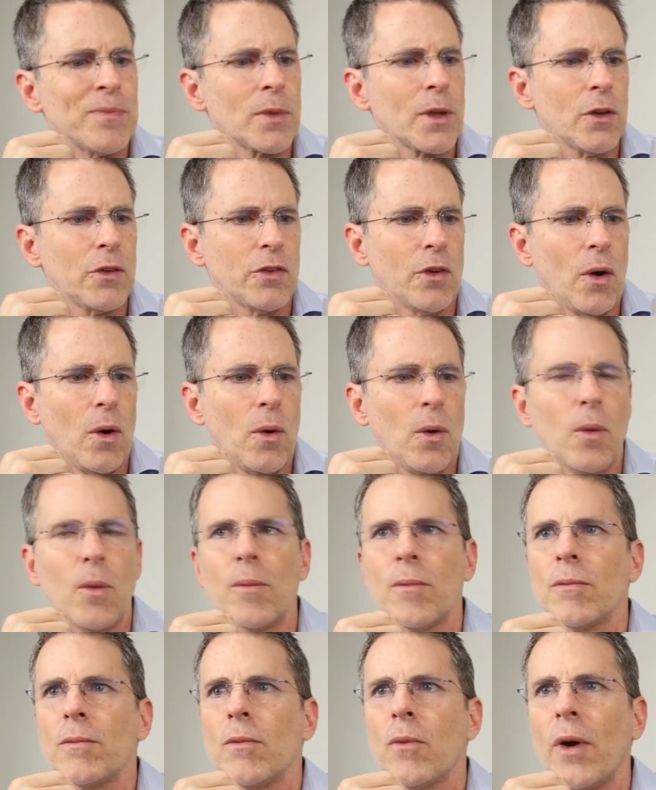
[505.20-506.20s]

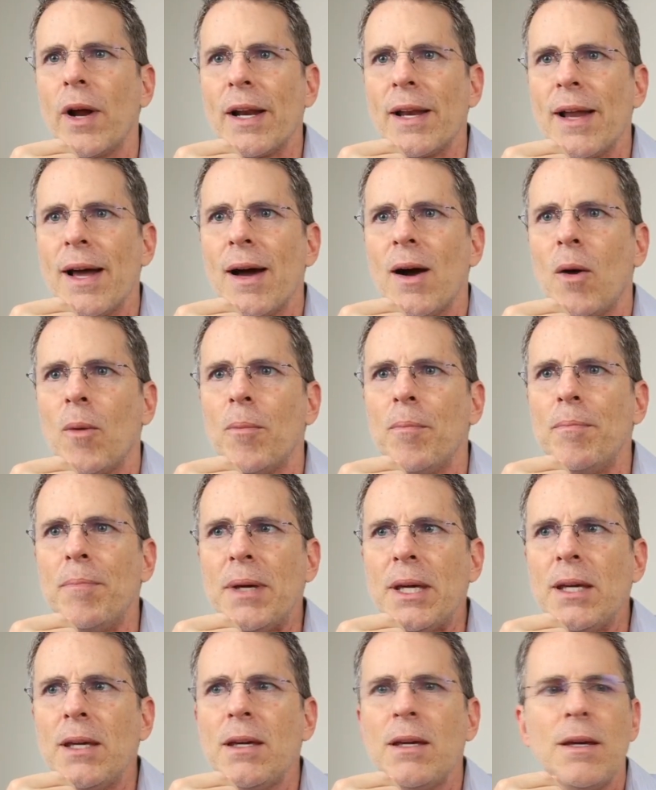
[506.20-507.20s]
So right now,
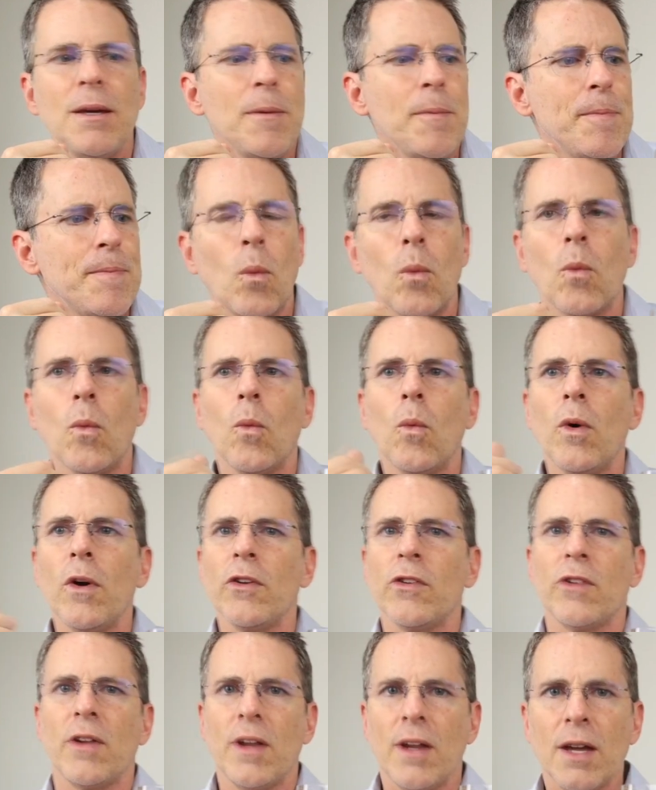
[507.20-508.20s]
B
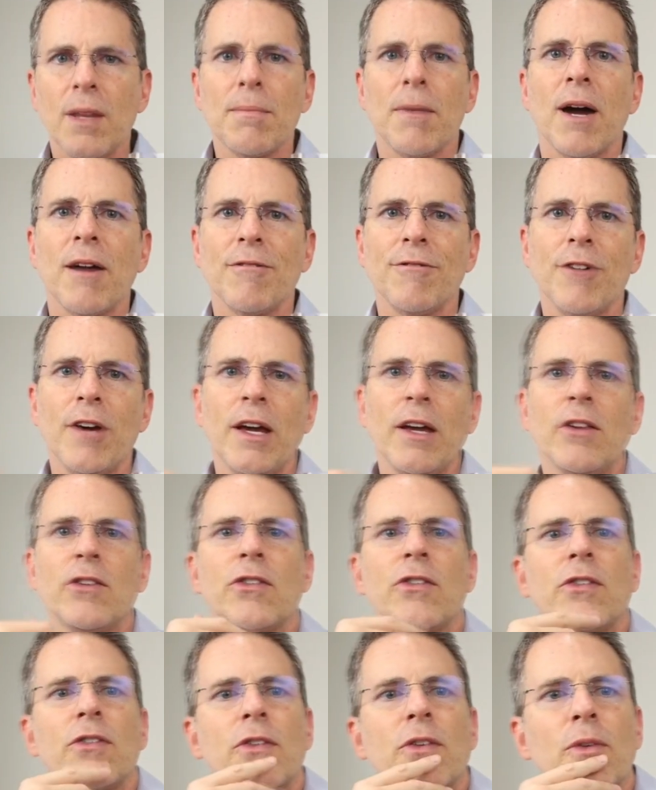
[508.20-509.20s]
was in my
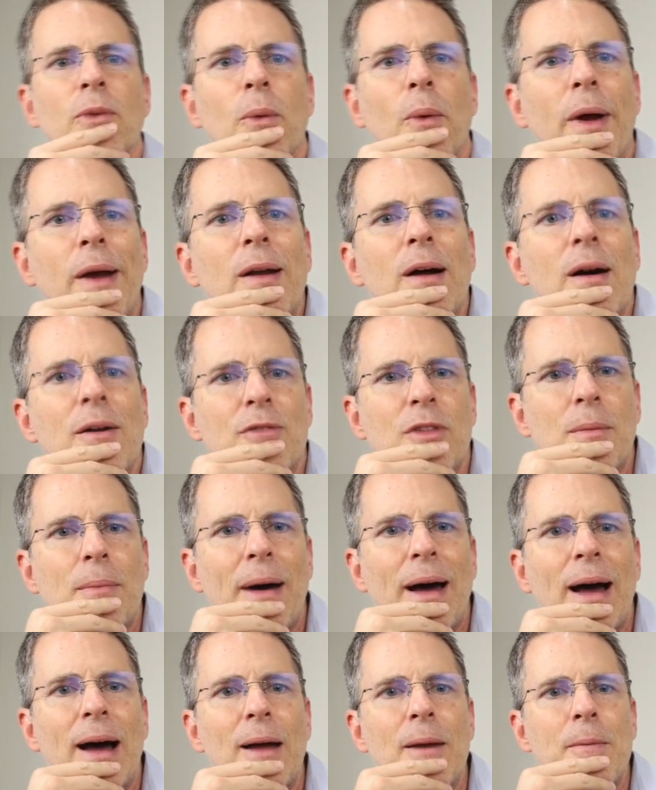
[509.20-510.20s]
face right off the
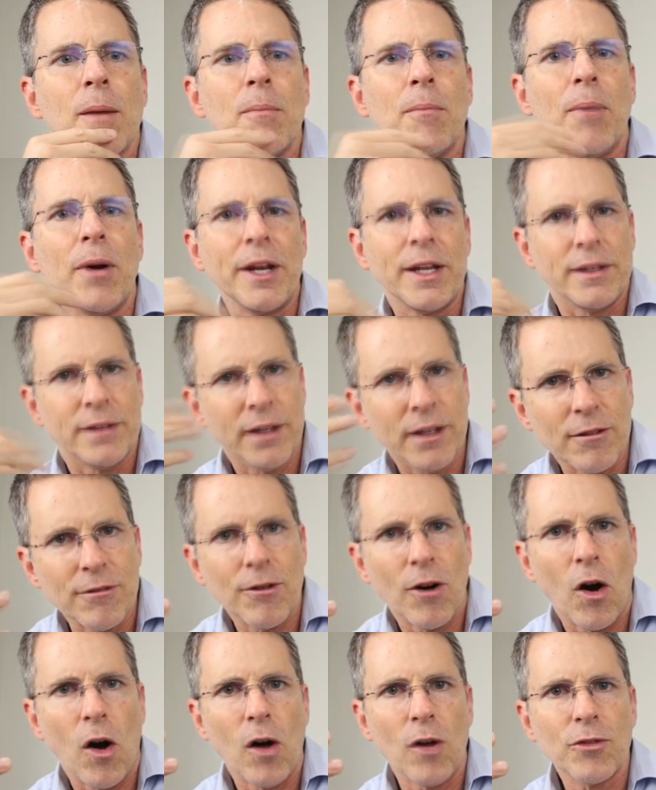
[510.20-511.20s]
bat, but it did
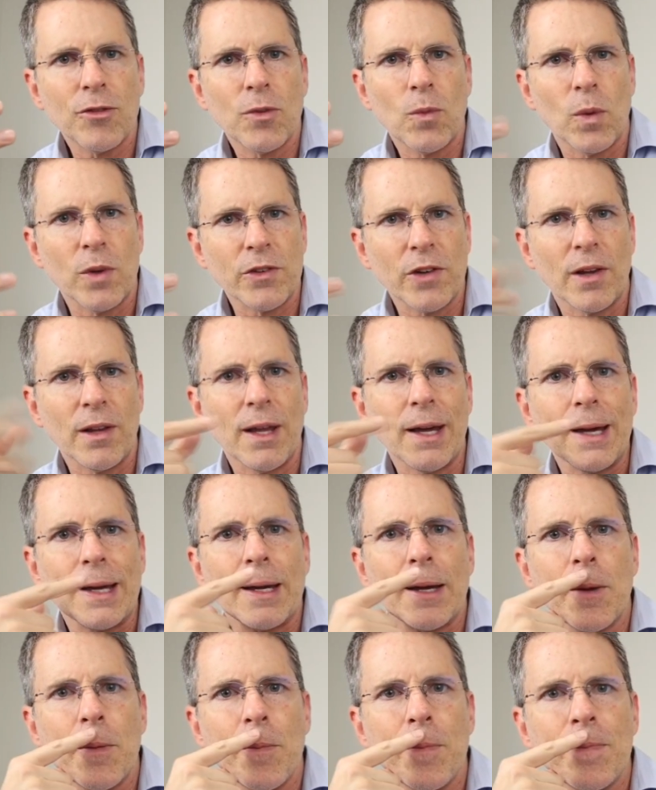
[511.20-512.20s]
evolve, which I
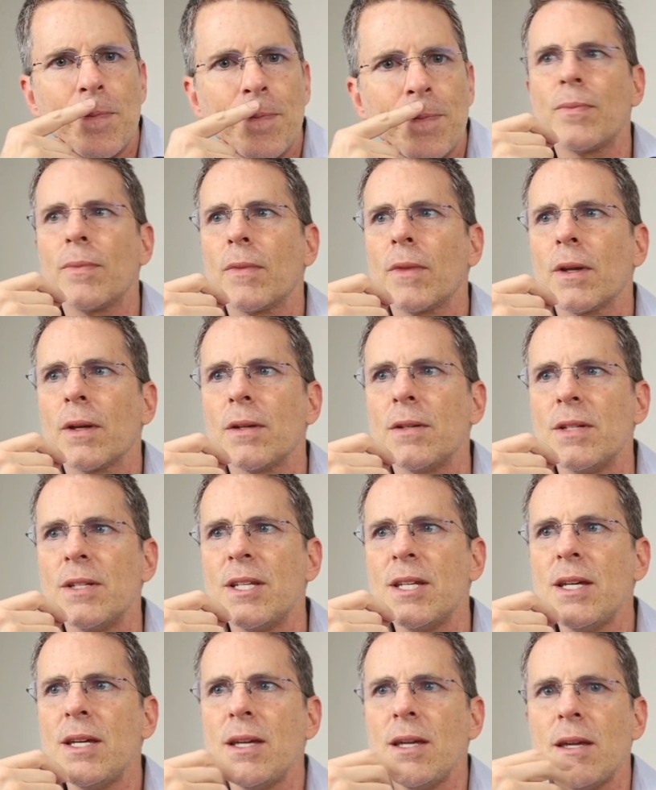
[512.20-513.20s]
like.
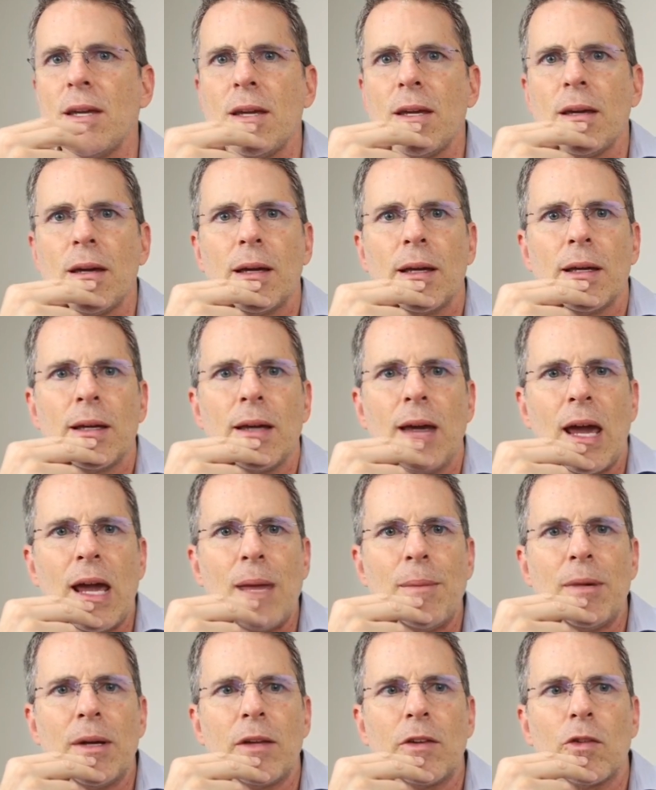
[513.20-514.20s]
D
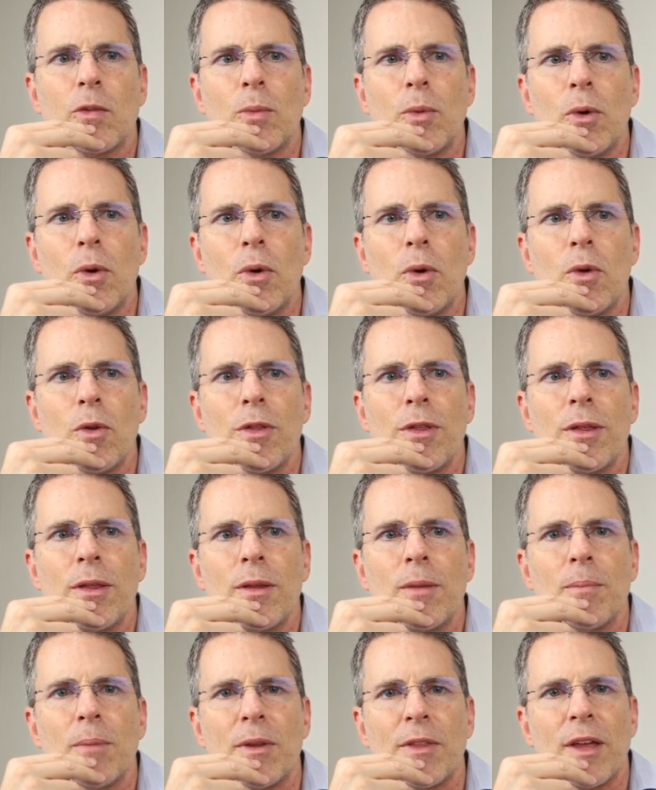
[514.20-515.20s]
came in smooth,
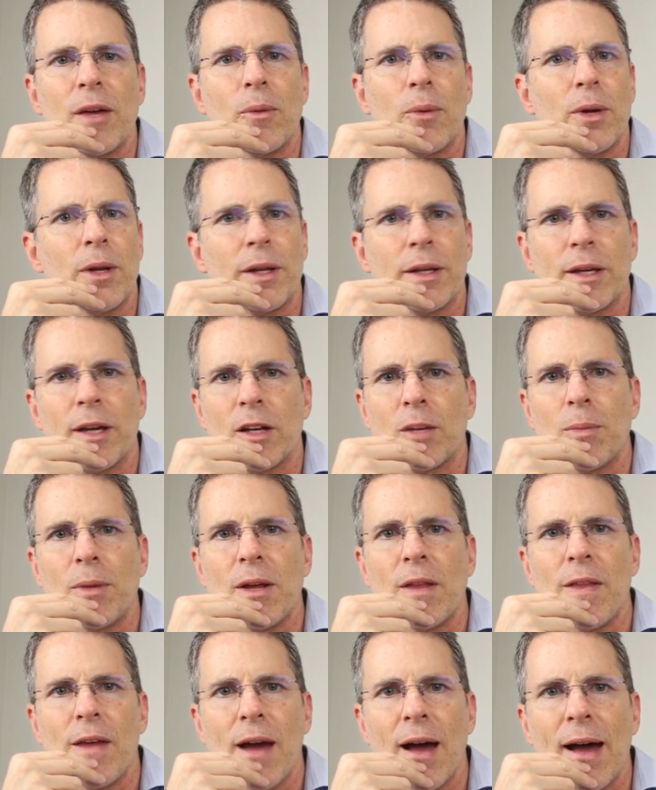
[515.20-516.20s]
but then really kicked me
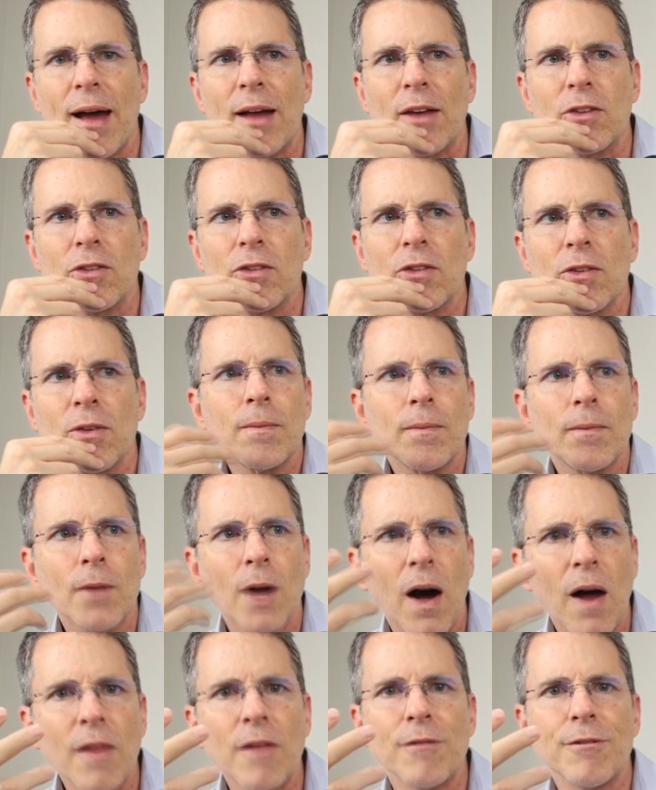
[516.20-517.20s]
in the ass
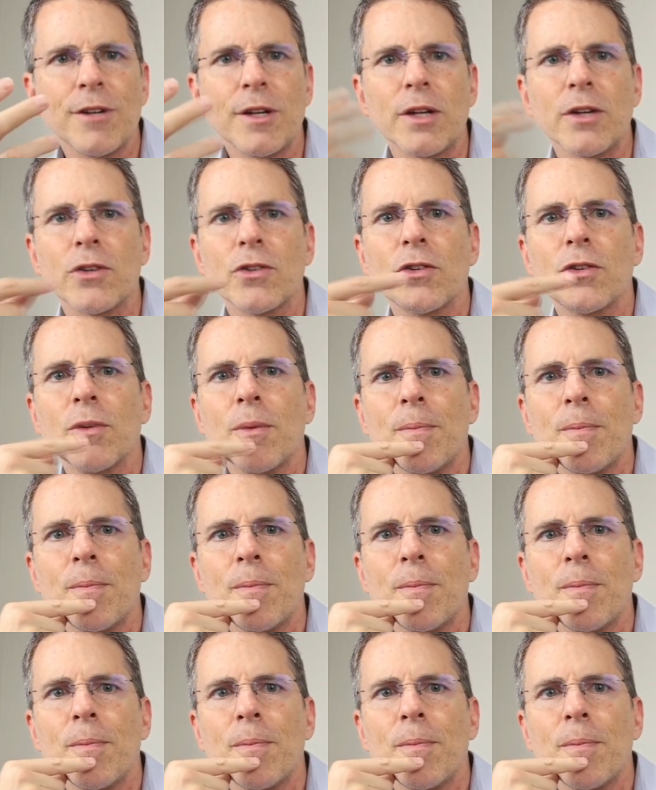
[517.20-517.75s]
on the finish.